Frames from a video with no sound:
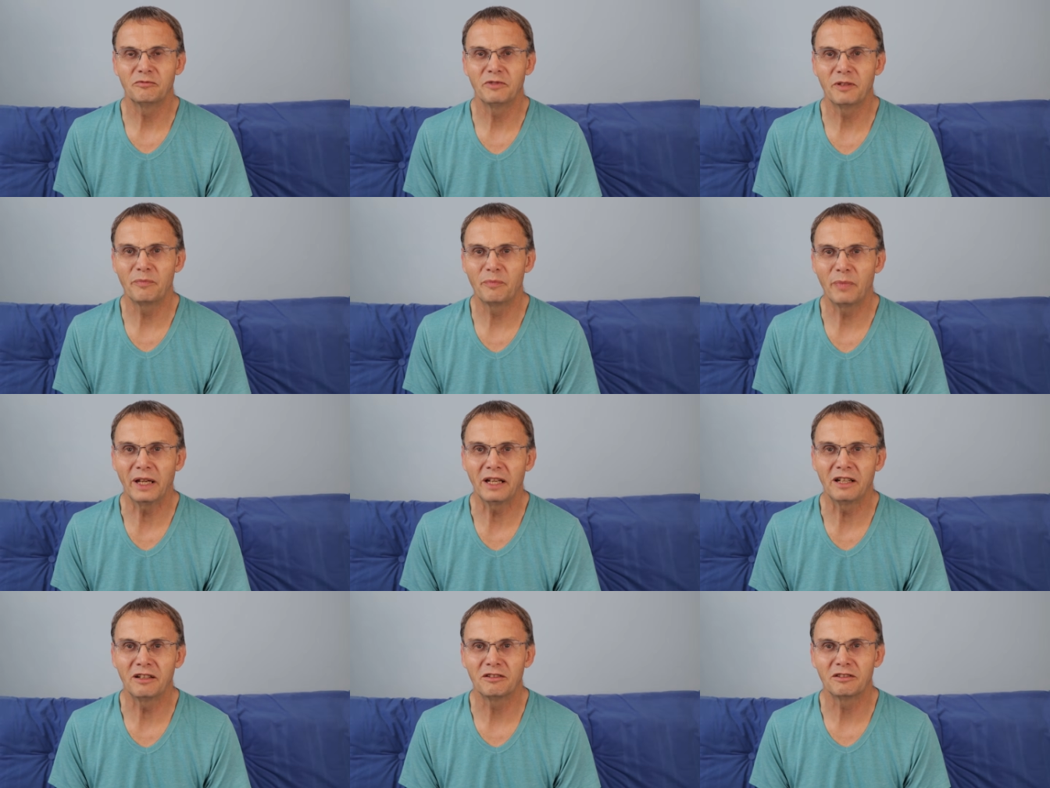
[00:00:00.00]
With
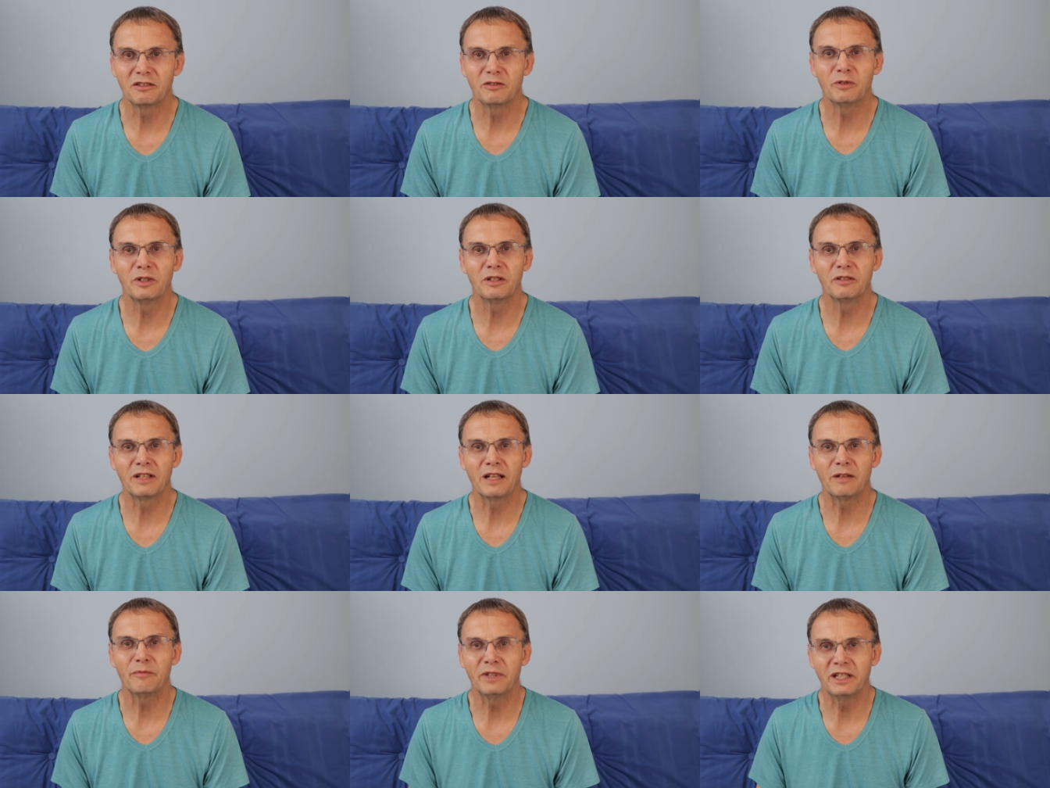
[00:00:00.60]
peacock quill,
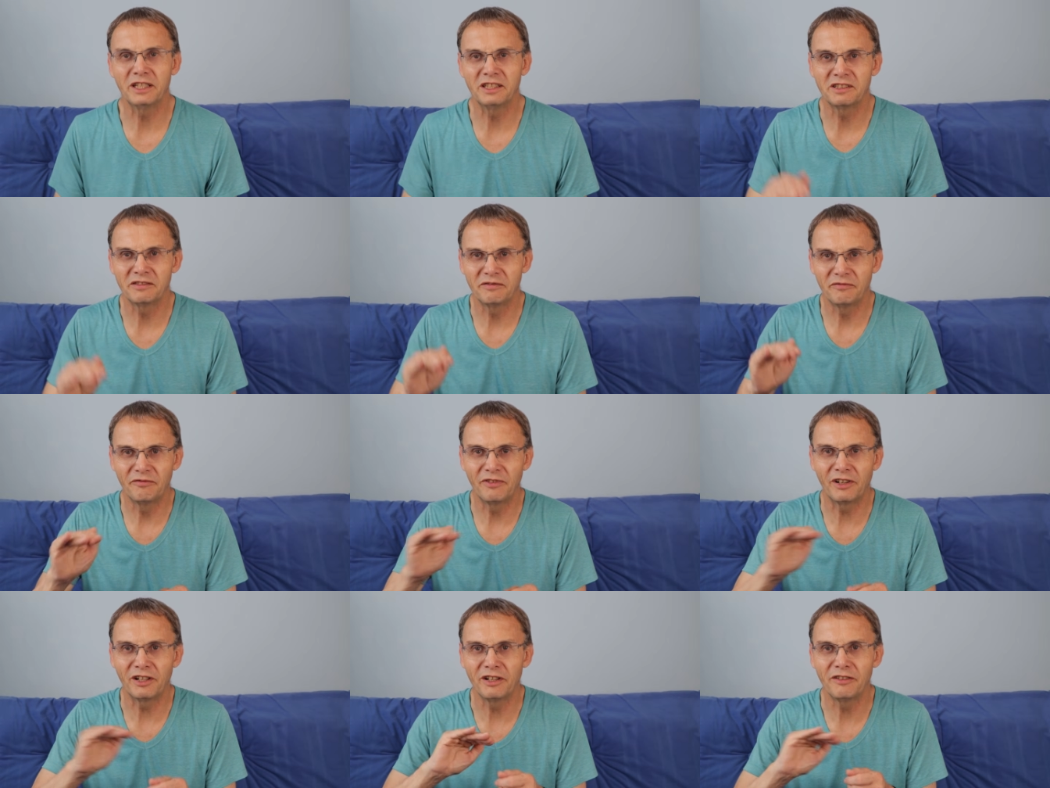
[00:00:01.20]
that means
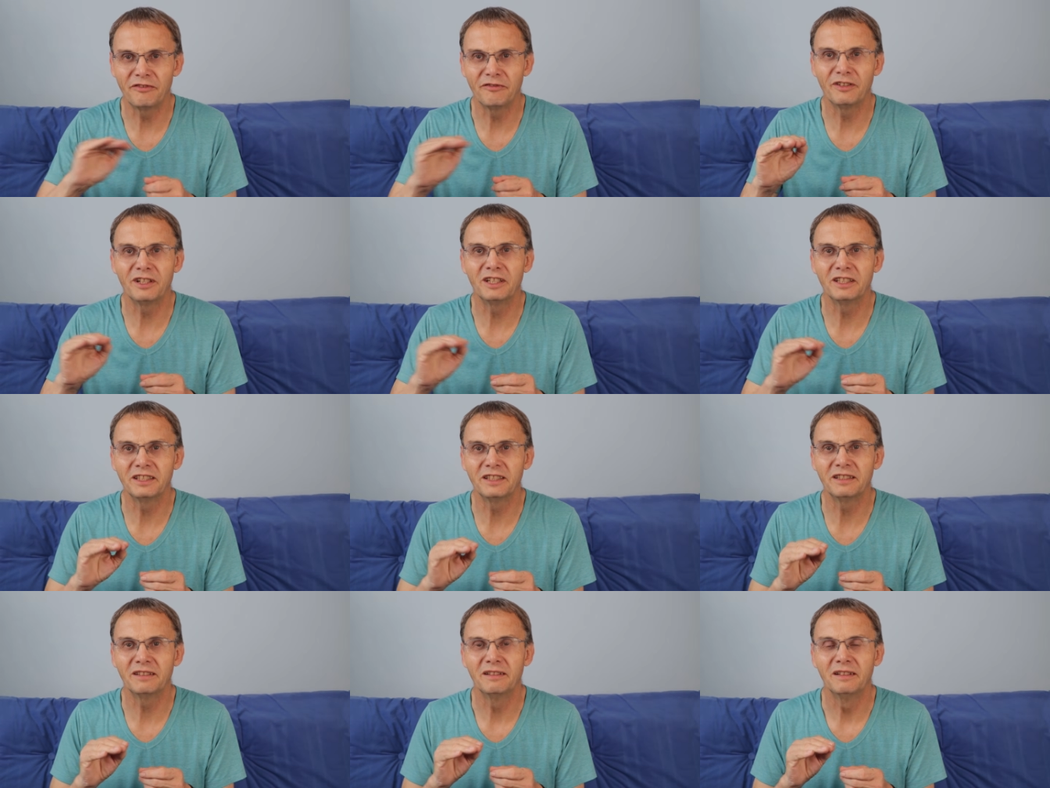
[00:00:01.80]
very
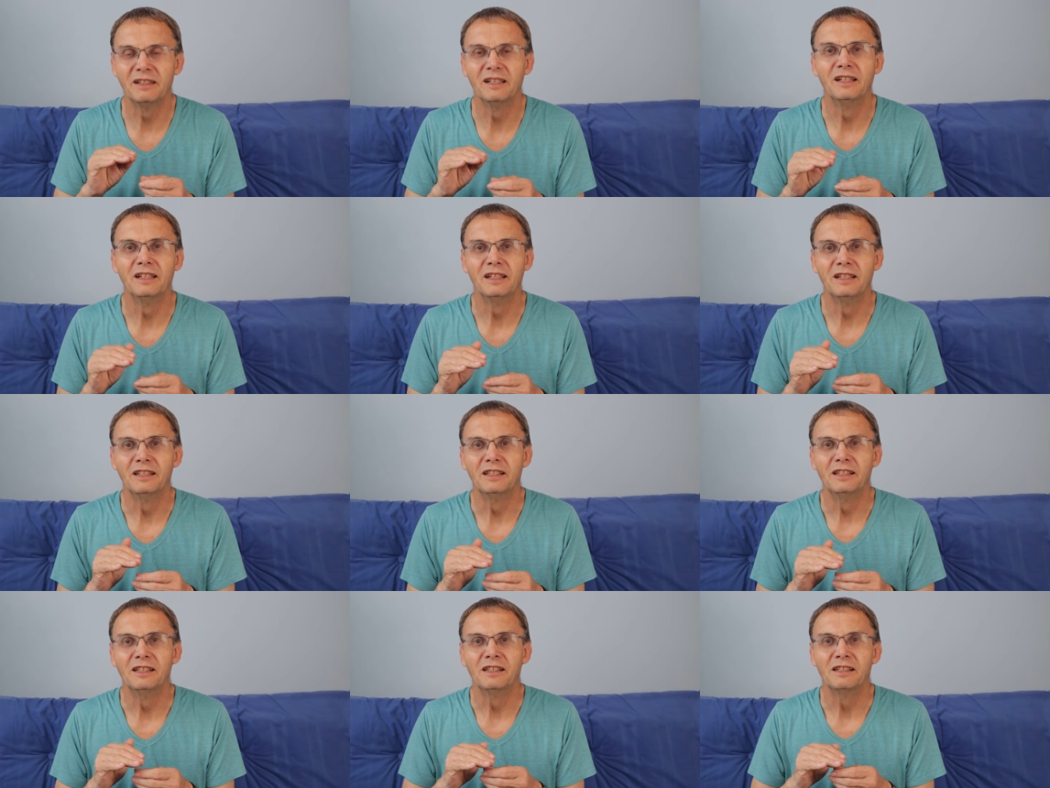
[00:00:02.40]
fine
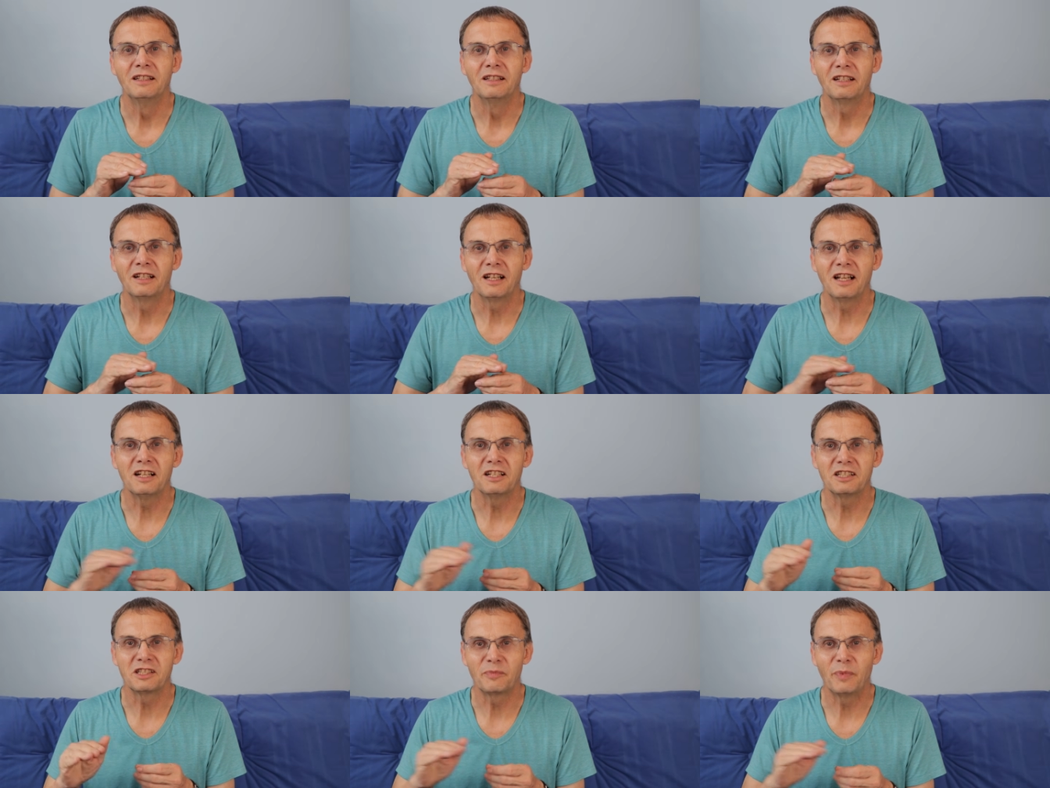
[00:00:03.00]

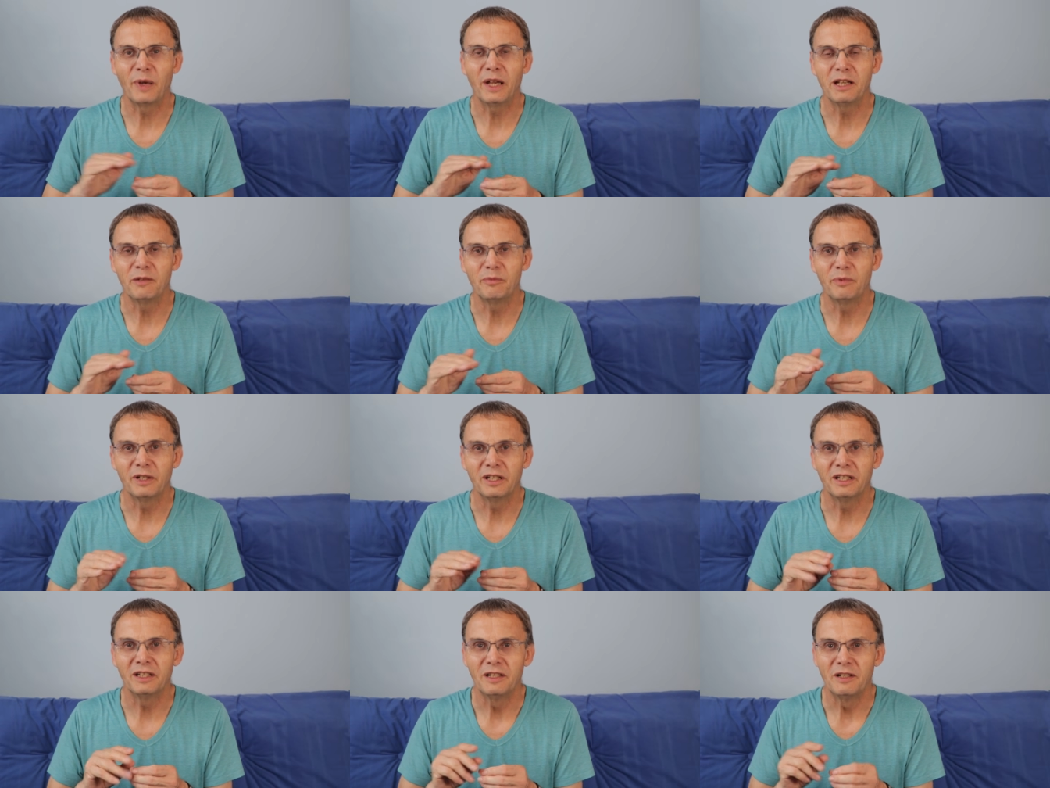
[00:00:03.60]
glass
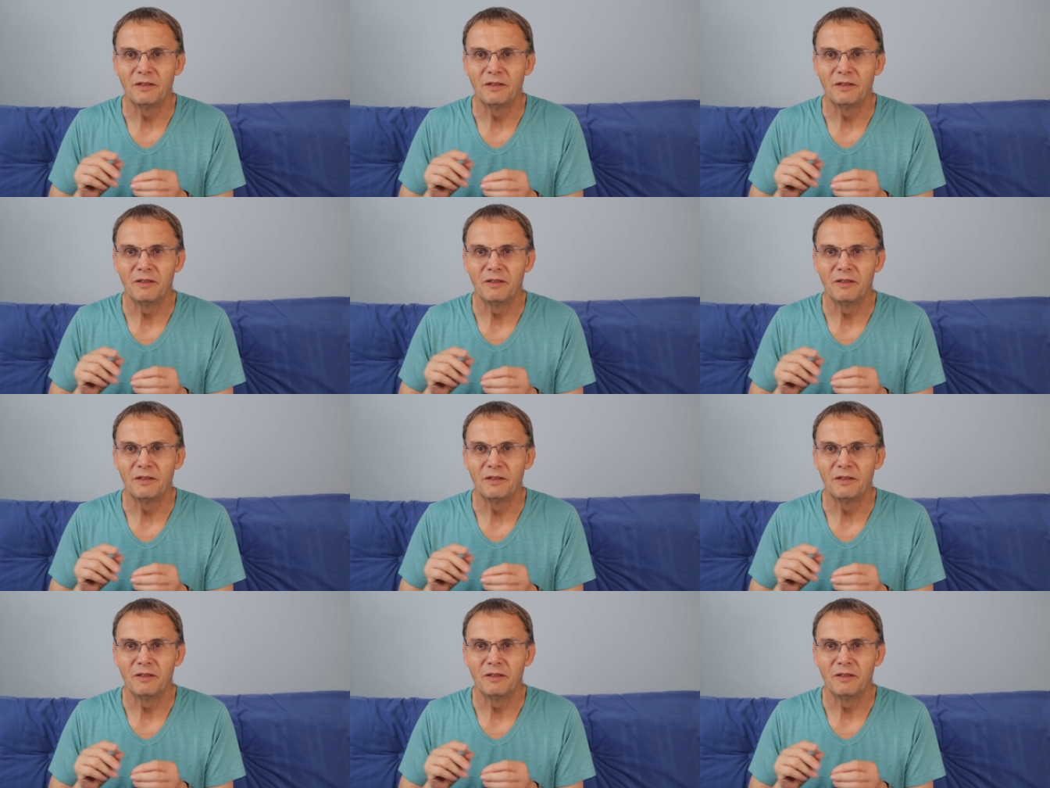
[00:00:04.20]
paper